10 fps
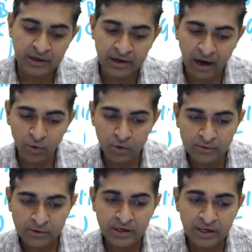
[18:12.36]
now
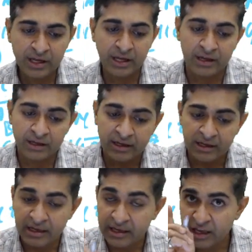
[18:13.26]

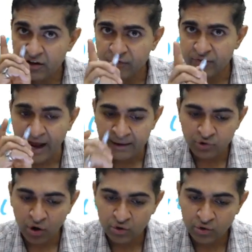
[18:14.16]
if I am
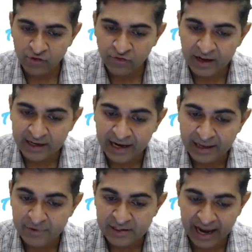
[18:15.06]
talking of
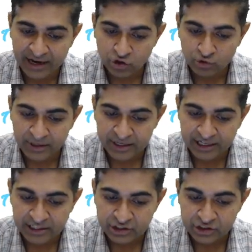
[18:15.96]
lacrimal gland tumor, it